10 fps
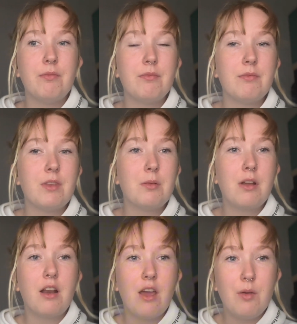So I'm
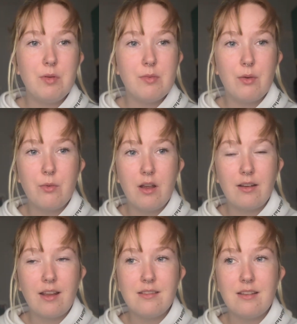kind of hoping my work
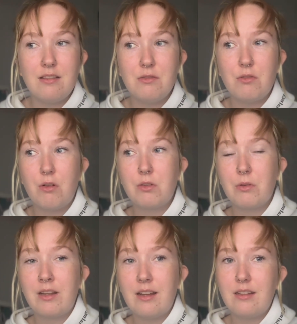gets it in stock so I
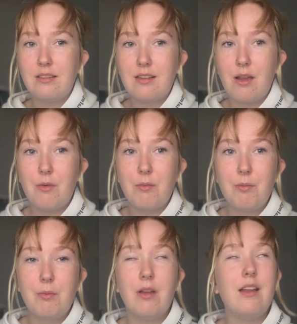can get a discount,
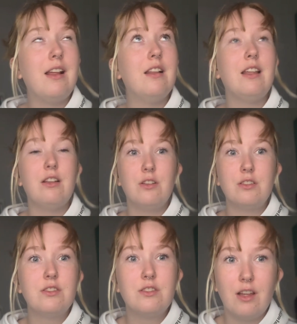but it looks
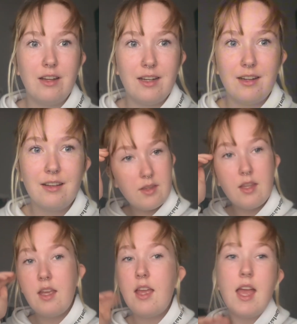stunning.
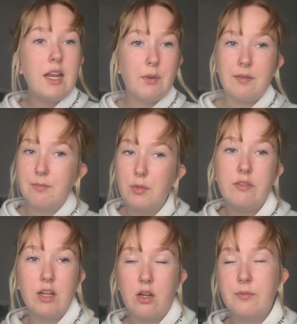Anyway,
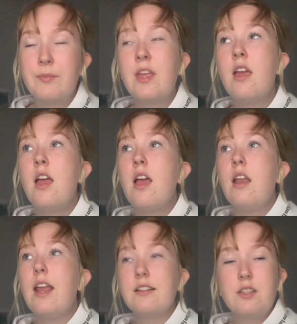moving on.
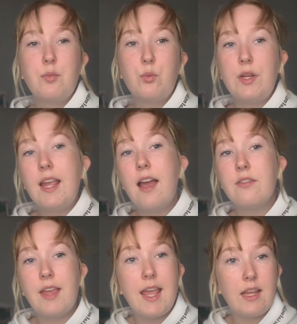Next up we have
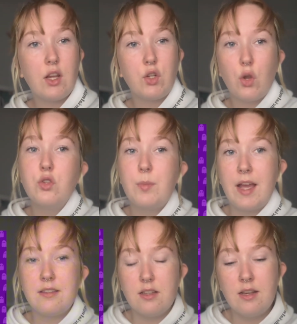a ghost
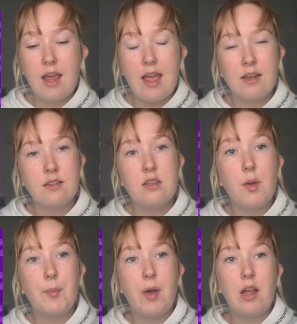pattern, and
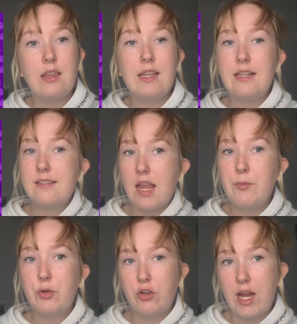by the same
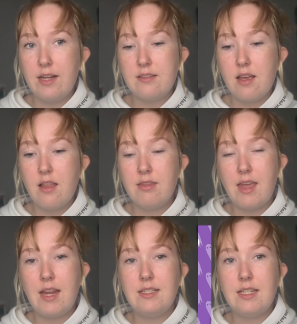creator
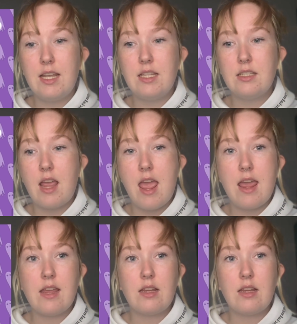they did a